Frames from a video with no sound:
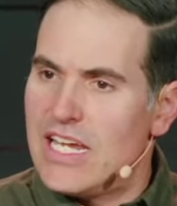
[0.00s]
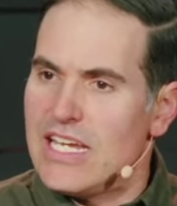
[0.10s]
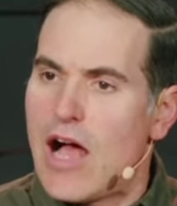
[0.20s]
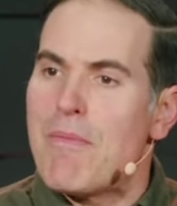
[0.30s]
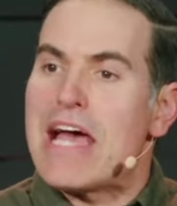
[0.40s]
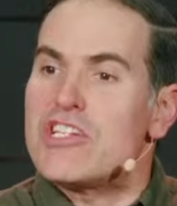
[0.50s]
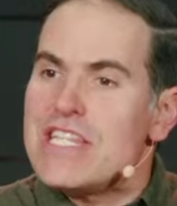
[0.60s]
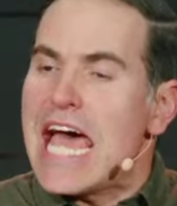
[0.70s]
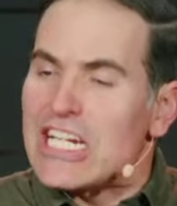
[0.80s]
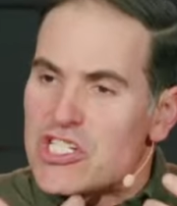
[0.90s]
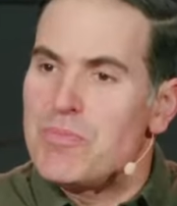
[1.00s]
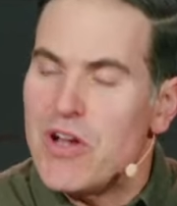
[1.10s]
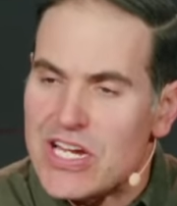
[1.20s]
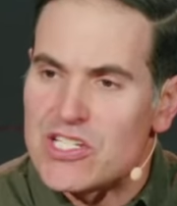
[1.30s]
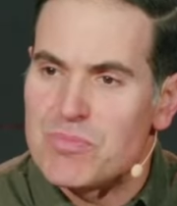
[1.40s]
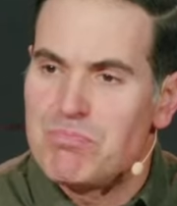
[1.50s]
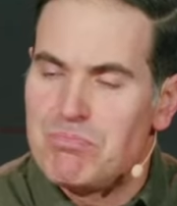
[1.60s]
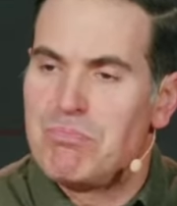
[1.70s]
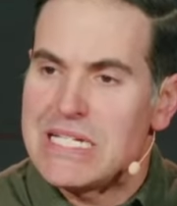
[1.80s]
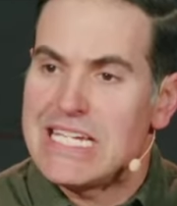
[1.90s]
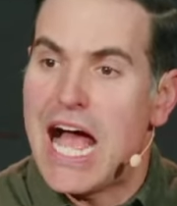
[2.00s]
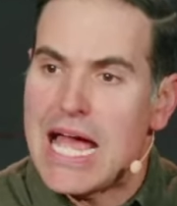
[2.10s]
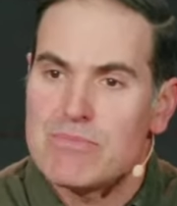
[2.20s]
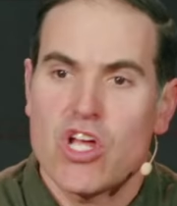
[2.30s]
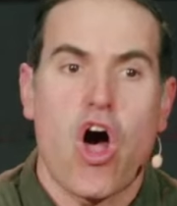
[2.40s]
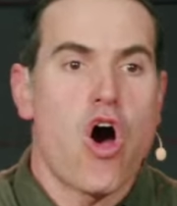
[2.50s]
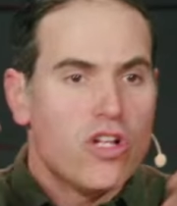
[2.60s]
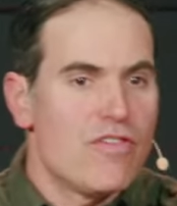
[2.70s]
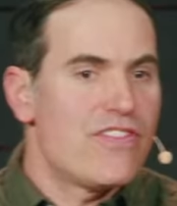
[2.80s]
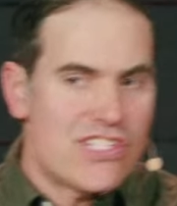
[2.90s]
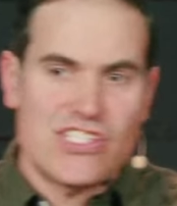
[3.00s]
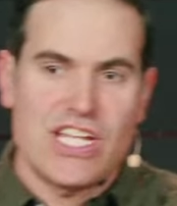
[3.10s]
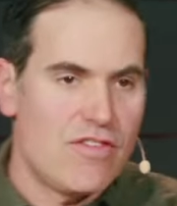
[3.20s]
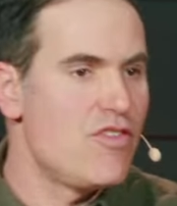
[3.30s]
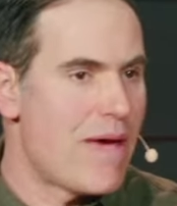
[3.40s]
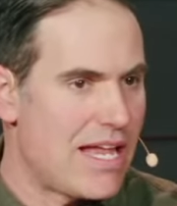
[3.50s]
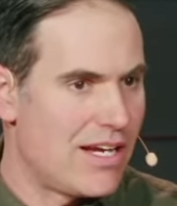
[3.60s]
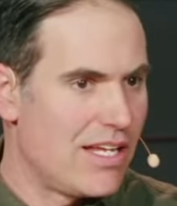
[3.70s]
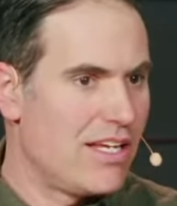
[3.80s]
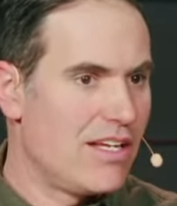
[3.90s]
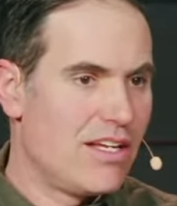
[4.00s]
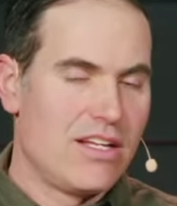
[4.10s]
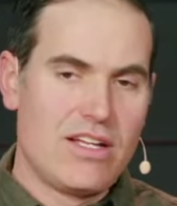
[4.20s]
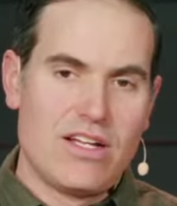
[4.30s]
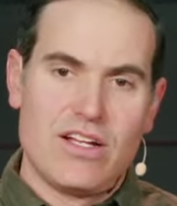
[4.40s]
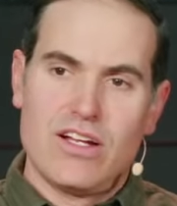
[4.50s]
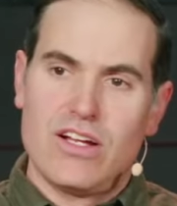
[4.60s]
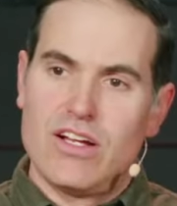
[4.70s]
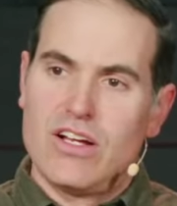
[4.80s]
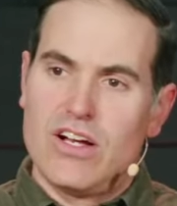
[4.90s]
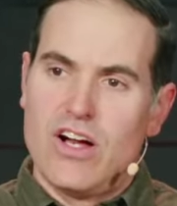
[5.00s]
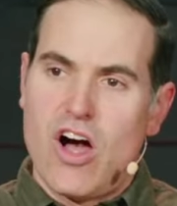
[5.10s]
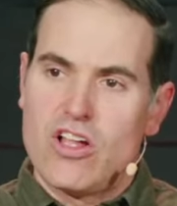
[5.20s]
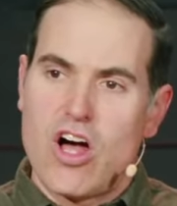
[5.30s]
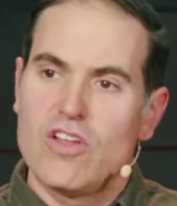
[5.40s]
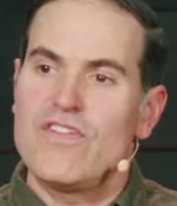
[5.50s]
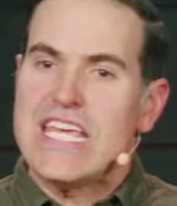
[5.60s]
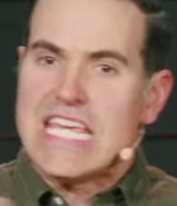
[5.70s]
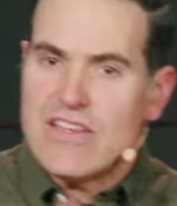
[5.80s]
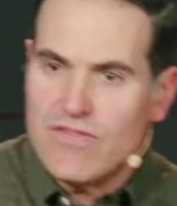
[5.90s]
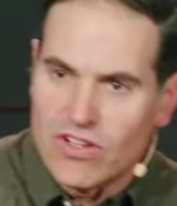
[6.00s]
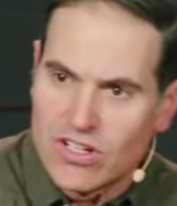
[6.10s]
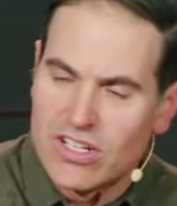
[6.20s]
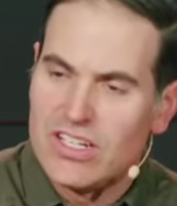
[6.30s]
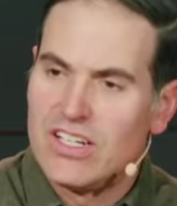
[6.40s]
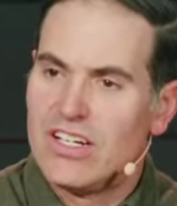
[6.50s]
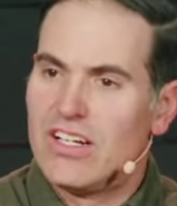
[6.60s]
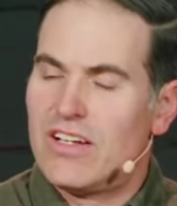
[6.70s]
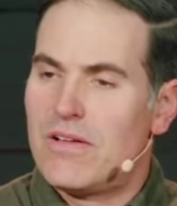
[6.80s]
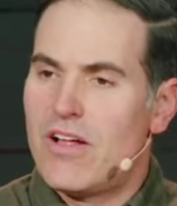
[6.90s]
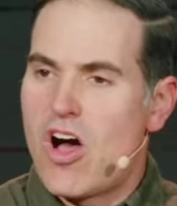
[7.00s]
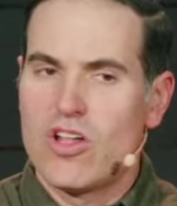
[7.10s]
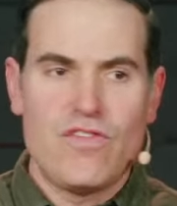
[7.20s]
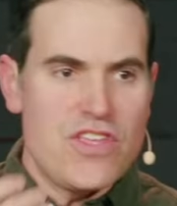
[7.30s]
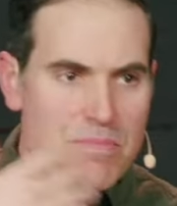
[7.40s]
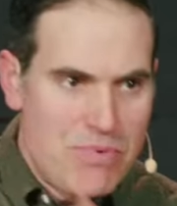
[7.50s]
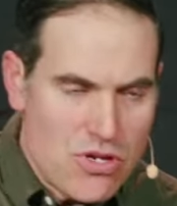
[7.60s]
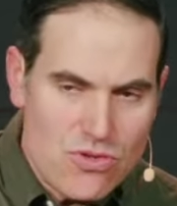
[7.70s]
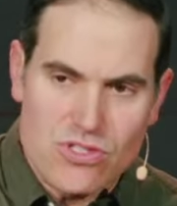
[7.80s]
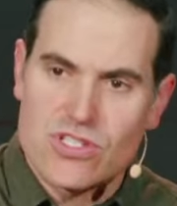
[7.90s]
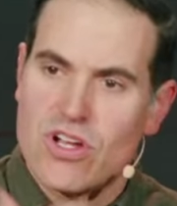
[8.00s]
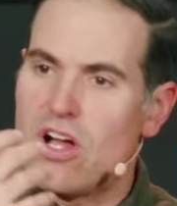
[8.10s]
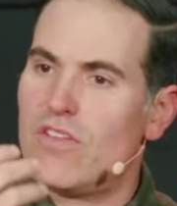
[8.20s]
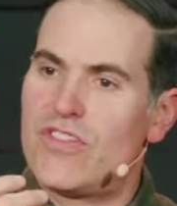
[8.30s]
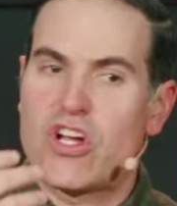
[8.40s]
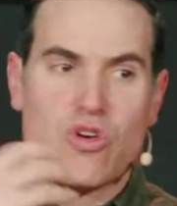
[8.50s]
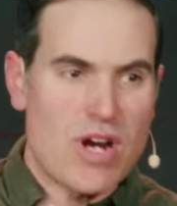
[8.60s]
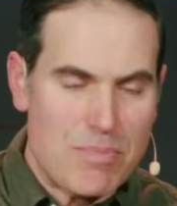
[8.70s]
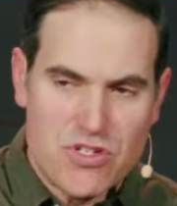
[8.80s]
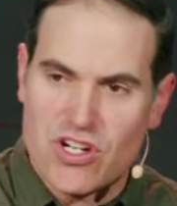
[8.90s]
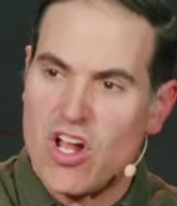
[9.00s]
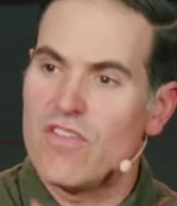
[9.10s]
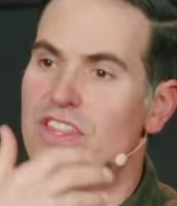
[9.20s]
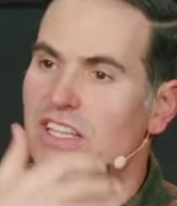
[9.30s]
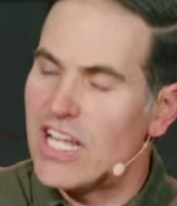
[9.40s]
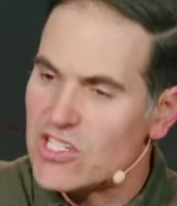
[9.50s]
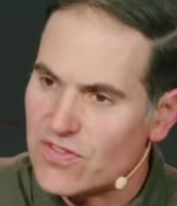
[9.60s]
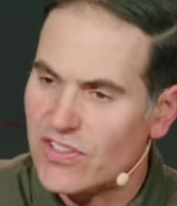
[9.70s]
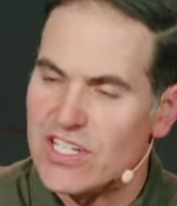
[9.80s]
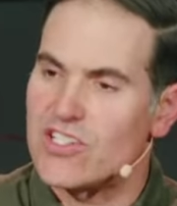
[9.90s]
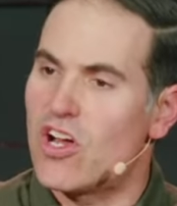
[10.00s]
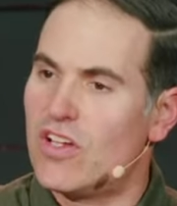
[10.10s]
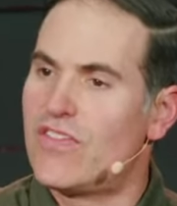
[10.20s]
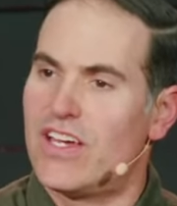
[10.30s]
Now imagine that experience, but times all of the sin of humanity, all, all of the evil, all of the abuse, all of the corruption, all of the lustfulness, all of